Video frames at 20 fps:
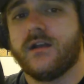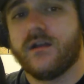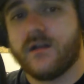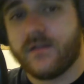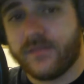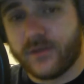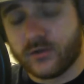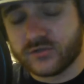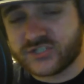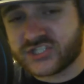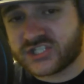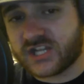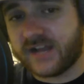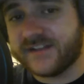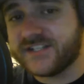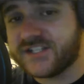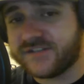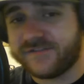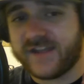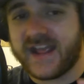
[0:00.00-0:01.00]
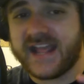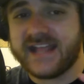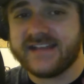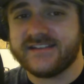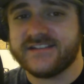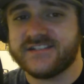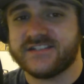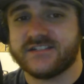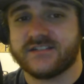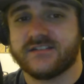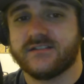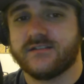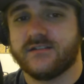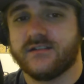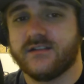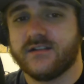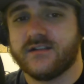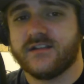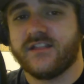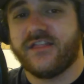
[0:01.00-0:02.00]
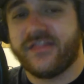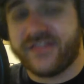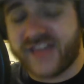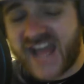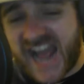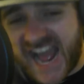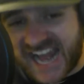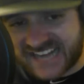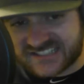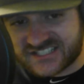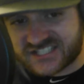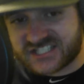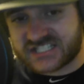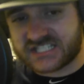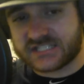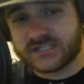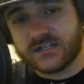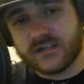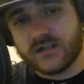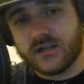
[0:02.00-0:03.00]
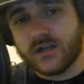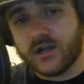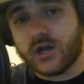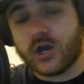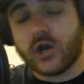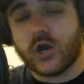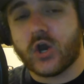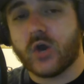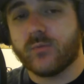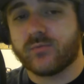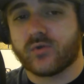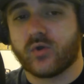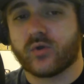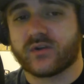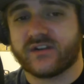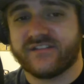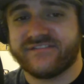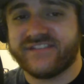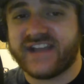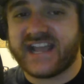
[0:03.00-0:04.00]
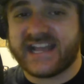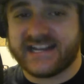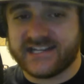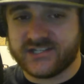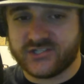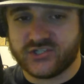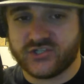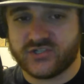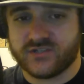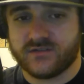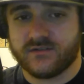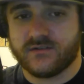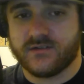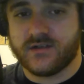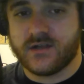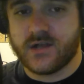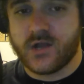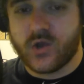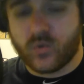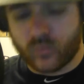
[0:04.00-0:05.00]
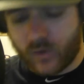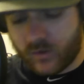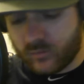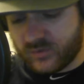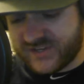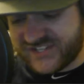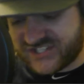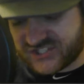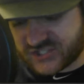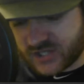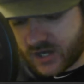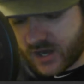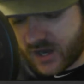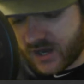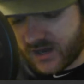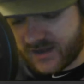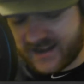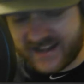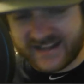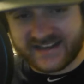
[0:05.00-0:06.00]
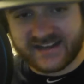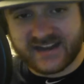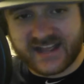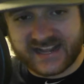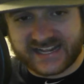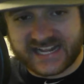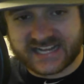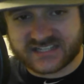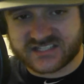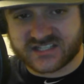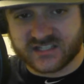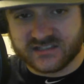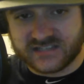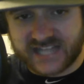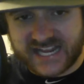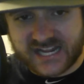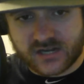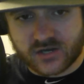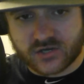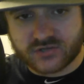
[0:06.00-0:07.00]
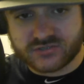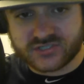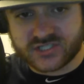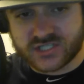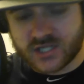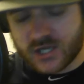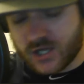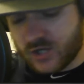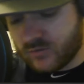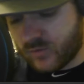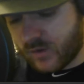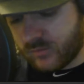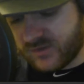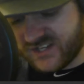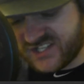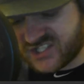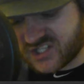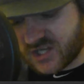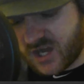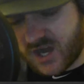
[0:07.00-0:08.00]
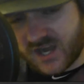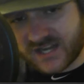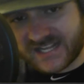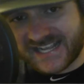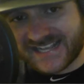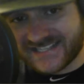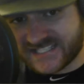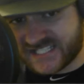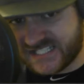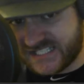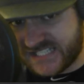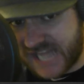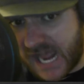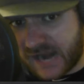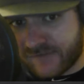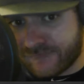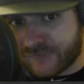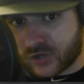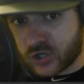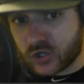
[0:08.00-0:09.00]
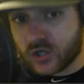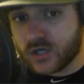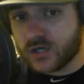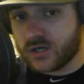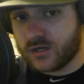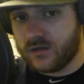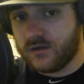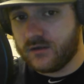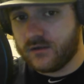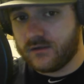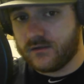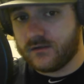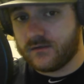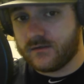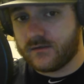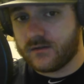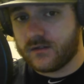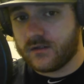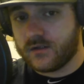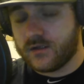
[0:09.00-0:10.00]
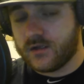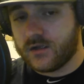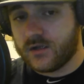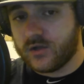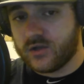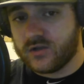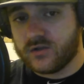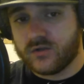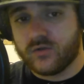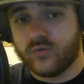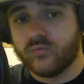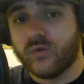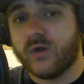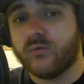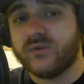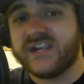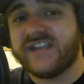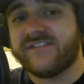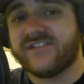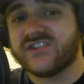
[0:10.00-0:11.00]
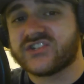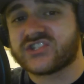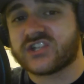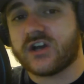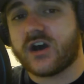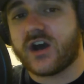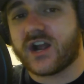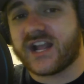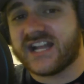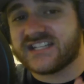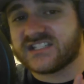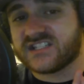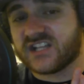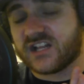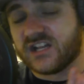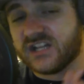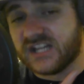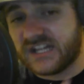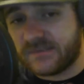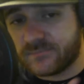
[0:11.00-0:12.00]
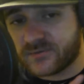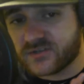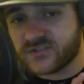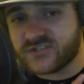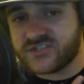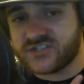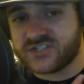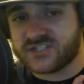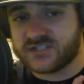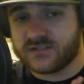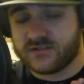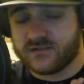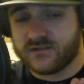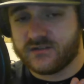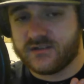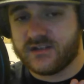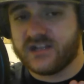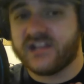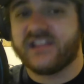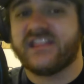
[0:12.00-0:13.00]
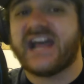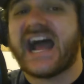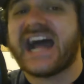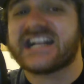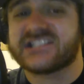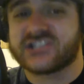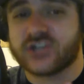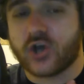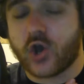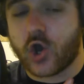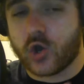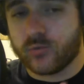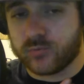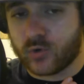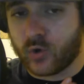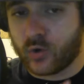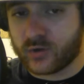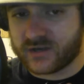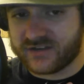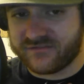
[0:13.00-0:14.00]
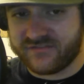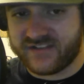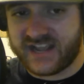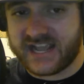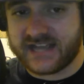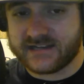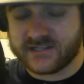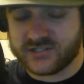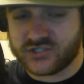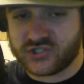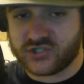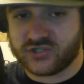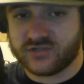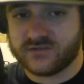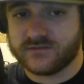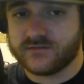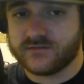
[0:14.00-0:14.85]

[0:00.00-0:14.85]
those Suns fans, that's a home court advantage. What we saw against the Lakers, what we saw against Denver, what we even saw against the Clippers, that's a home court advantage.